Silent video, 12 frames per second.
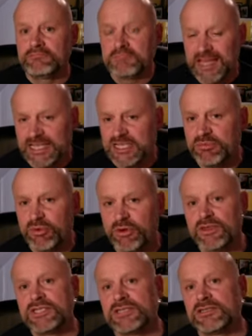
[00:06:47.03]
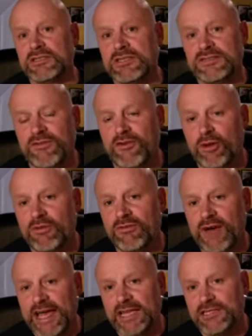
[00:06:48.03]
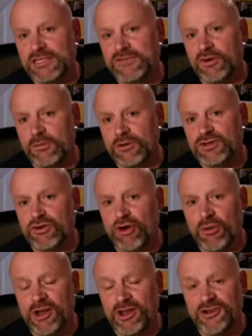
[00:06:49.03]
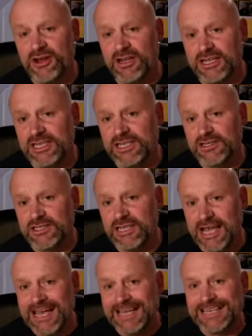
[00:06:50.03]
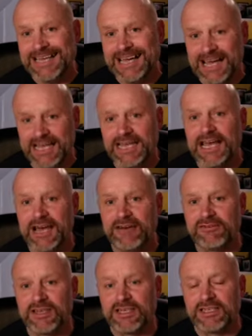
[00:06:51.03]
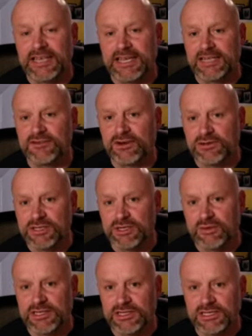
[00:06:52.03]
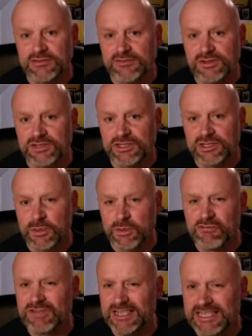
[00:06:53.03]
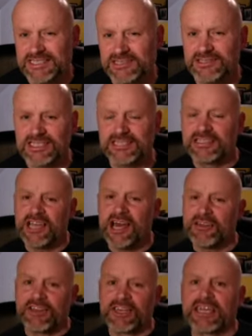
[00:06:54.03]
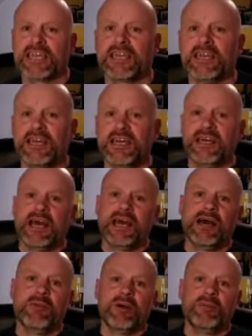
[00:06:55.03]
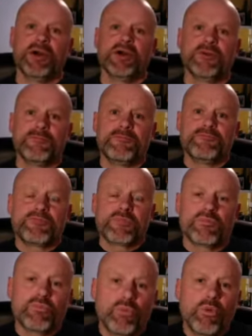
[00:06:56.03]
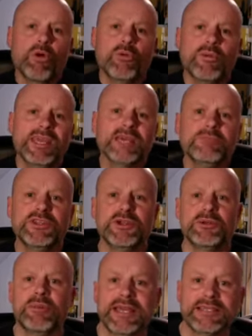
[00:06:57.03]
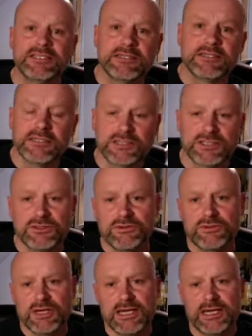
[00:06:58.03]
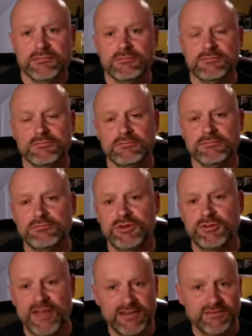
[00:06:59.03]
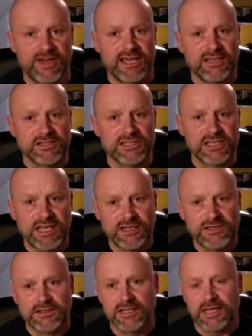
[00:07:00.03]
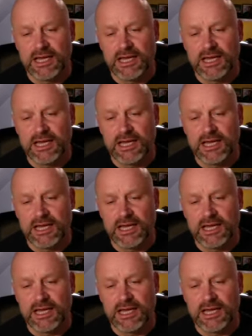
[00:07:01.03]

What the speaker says: exposure to this form of violence, this form of trauma in your early years can have negative consequences in the future. So we really need to start thinking about what we can be doing better to prevent violence in